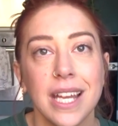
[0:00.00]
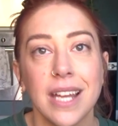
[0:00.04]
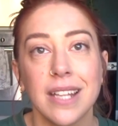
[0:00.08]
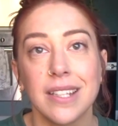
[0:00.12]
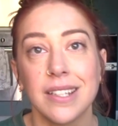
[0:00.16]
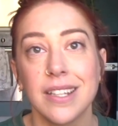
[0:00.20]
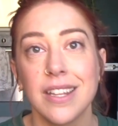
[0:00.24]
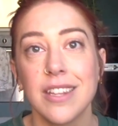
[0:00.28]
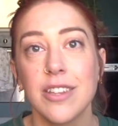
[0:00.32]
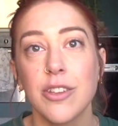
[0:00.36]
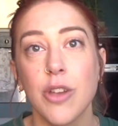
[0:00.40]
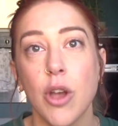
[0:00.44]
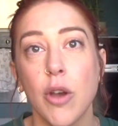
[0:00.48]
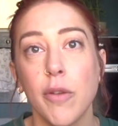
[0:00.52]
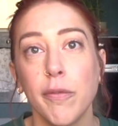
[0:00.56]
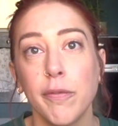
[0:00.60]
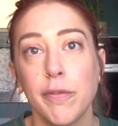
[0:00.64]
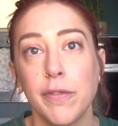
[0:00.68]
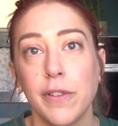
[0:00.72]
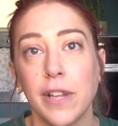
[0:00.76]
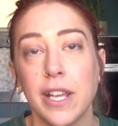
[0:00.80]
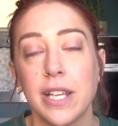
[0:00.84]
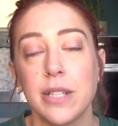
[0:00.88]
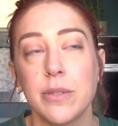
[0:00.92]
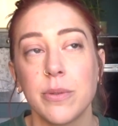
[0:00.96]
And this
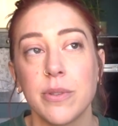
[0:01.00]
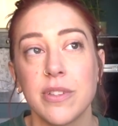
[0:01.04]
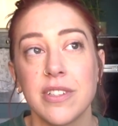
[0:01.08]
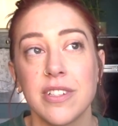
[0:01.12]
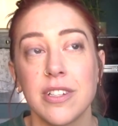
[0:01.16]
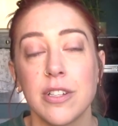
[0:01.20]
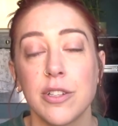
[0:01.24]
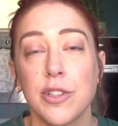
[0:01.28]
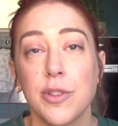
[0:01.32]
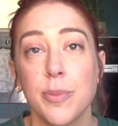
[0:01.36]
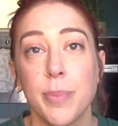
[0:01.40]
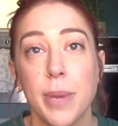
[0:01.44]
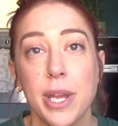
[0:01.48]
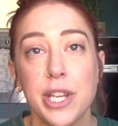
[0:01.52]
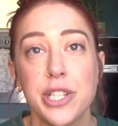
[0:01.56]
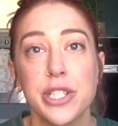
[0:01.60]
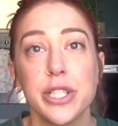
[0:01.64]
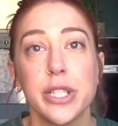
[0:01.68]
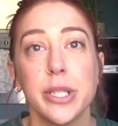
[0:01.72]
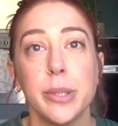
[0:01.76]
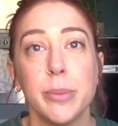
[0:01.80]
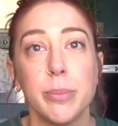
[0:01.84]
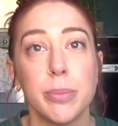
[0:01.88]
conflict was an especially